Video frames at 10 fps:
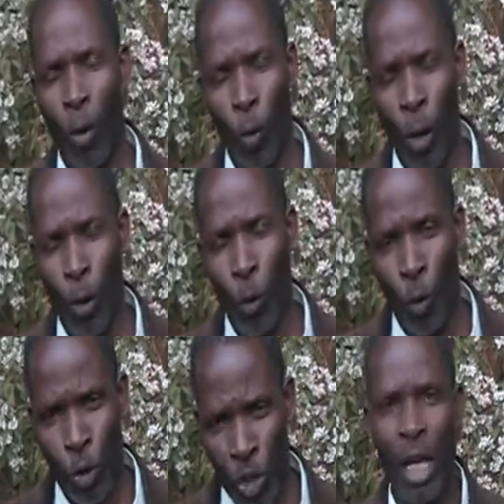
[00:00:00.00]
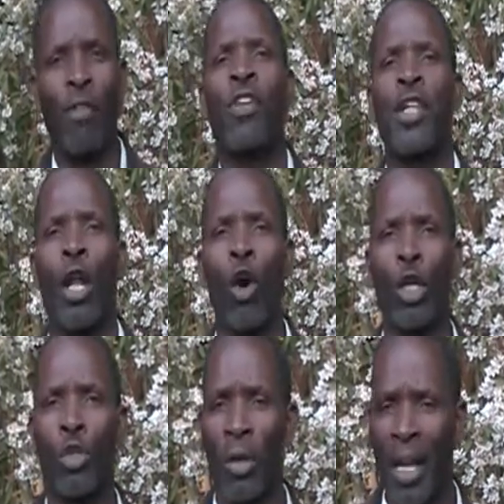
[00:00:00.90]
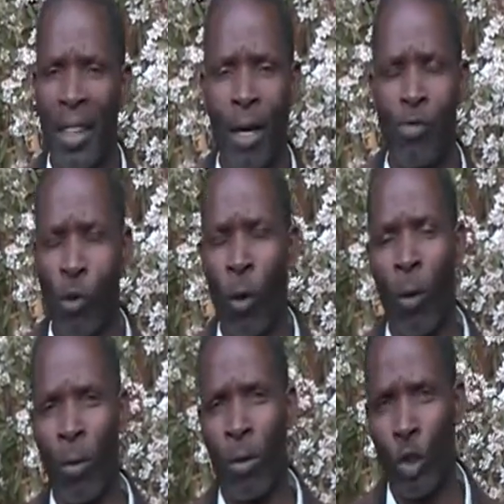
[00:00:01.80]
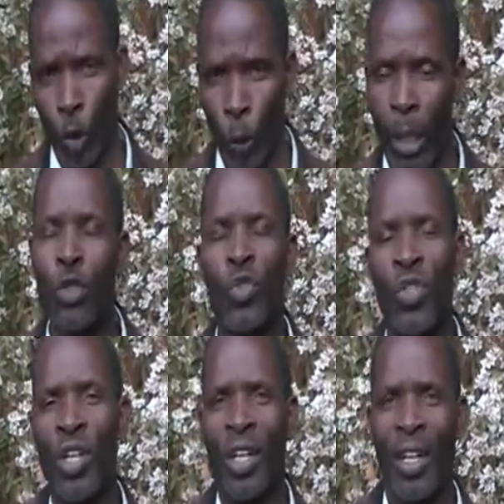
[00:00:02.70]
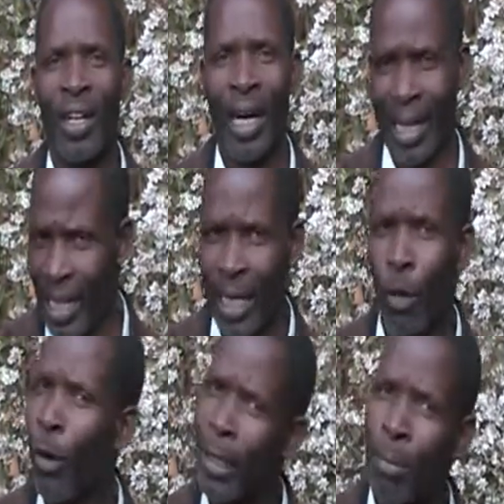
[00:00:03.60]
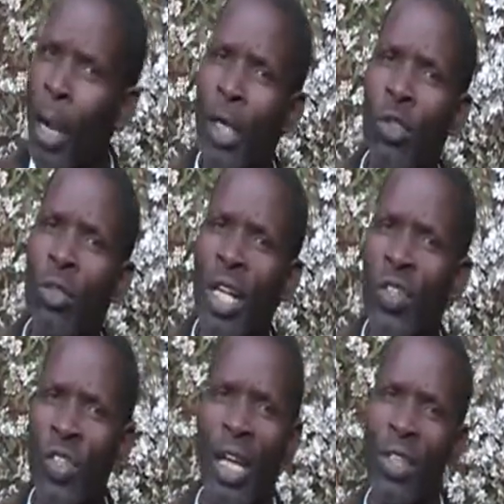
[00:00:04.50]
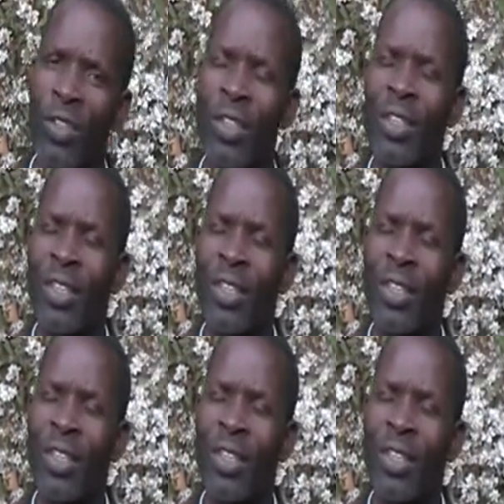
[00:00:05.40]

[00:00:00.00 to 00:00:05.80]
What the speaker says: we served the Lord together for 2 weeks, and then he went back to the United States.